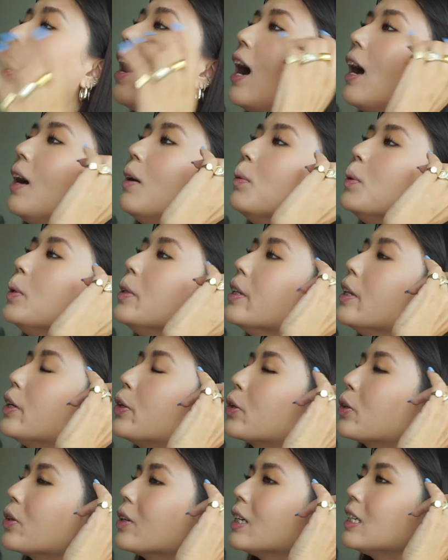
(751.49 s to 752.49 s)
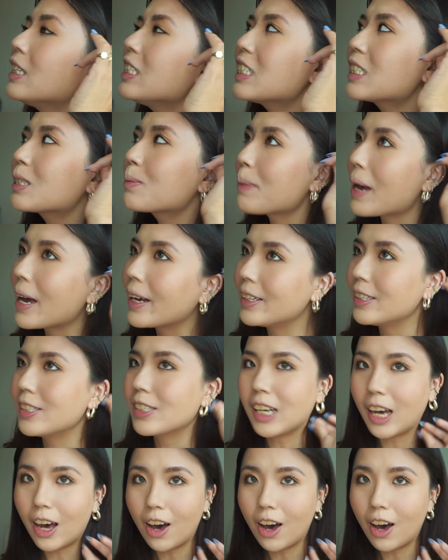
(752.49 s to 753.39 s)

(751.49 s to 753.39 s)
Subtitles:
I would literally spend